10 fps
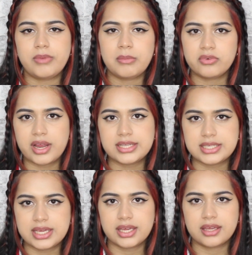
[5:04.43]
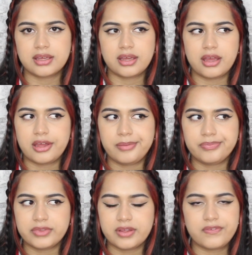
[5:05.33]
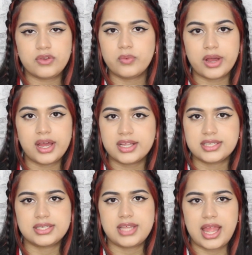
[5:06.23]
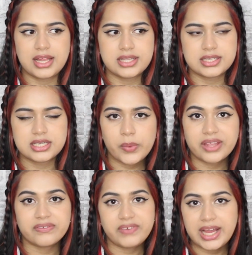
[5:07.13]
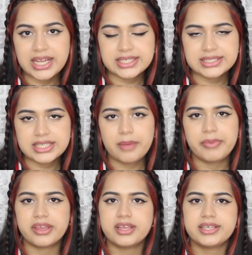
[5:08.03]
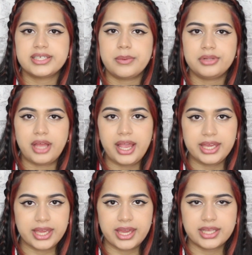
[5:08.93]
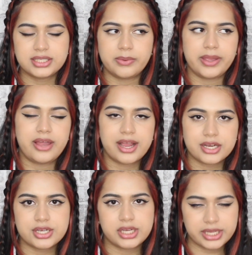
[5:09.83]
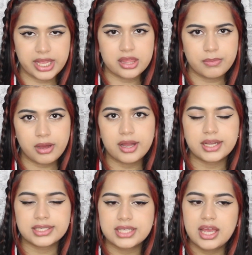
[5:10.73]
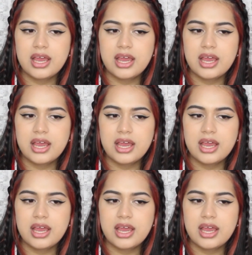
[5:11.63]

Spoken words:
memorizing a few words and knowing facts, because applying it is the way you're actually going to get the marks.